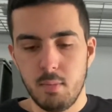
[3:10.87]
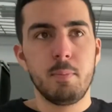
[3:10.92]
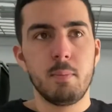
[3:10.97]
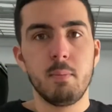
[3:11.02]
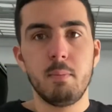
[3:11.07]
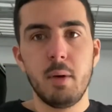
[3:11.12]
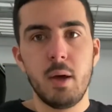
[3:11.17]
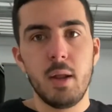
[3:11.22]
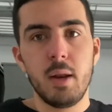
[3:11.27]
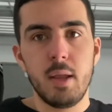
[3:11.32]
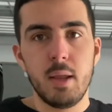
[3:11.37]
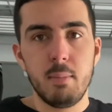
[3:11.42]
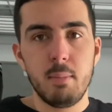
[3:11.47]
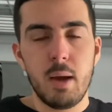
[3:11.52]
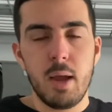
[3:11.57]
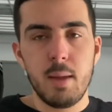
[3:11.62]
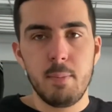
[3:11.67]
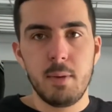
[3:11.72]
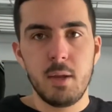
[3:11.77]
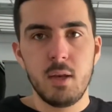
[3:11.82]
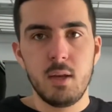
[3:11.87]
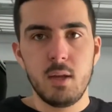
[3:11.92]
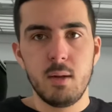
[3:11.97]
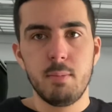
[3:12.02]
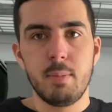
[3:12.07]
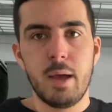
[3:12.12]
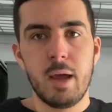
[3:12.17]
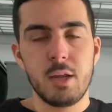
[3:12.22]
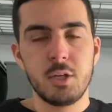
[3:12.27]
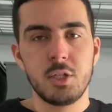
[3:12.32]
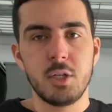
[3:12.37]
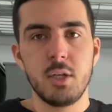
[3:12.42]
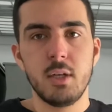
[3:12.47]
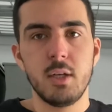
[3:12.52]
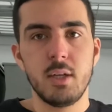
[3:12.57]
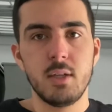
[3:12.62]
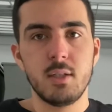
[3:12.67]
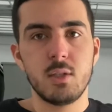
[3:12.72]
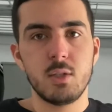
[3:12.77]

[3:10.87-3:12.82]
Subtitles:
But in my opinion, Pangea is